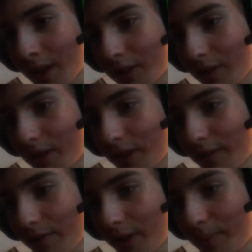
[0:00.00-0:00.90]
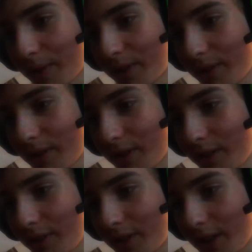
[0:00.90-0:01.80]
So the Darkfire Bundle
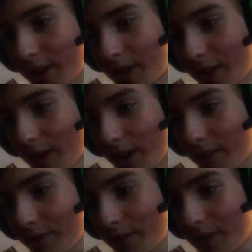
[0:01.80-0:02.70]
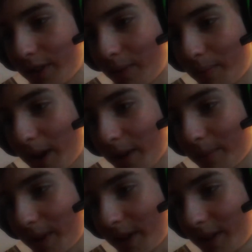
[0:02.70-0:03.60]
includes legendary outfits and
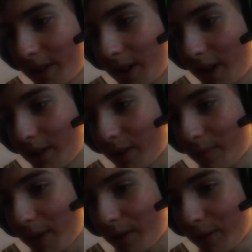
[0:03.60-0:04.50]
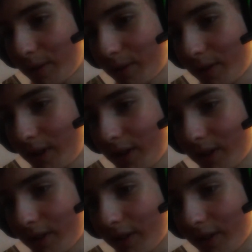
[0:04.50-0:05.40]
back blings, Dark Paracord,
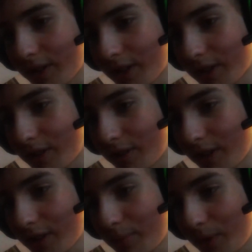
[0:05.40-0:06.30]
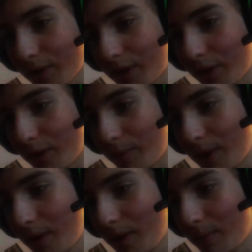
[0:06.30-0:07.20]
Dark Six Strings, Molten
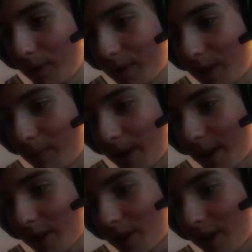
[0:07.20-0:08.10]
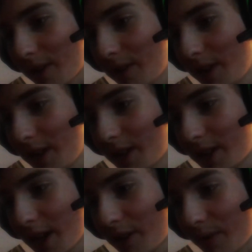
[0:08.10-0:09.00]
Omen, Molten Battle Shroud,
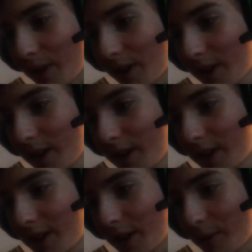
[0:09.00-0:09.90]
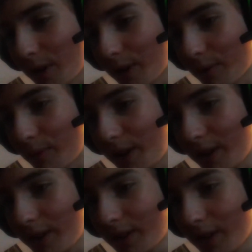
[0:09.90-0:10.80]
Shadow Arc
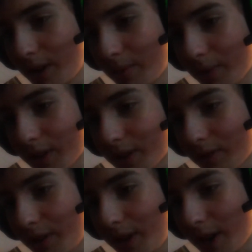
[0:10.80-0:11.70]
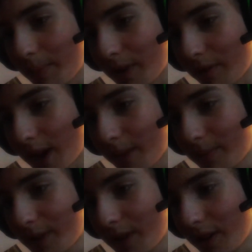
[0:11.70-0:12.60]
Wings, plus 3 epic
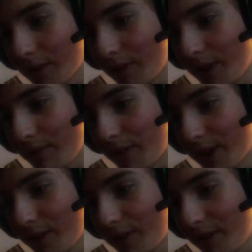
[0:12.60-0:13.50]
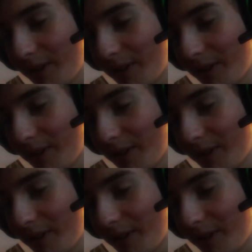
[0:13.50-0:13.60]
wraps, 3 rare